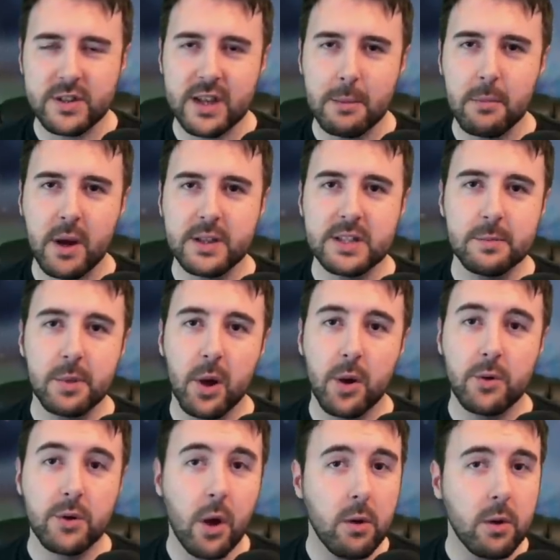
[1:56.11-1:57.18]
and Mighty Blow
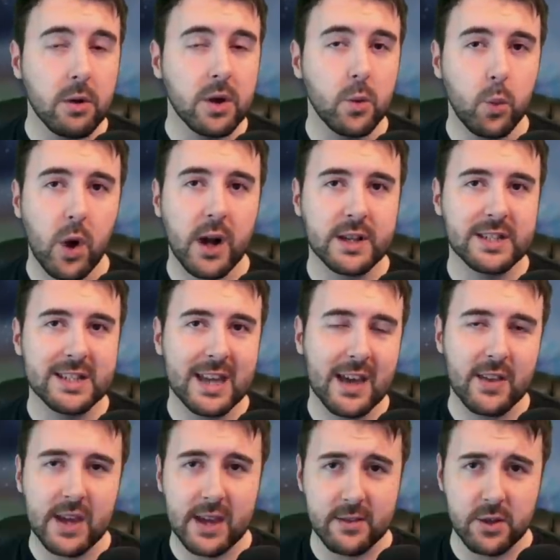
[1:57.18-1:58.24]
no longer work
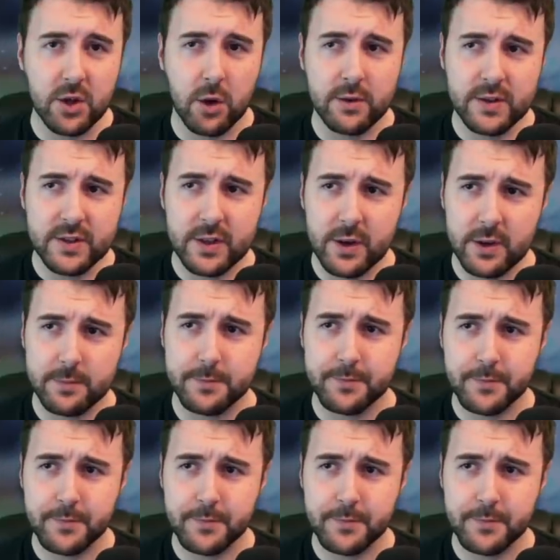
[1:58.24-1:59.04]
together in concert.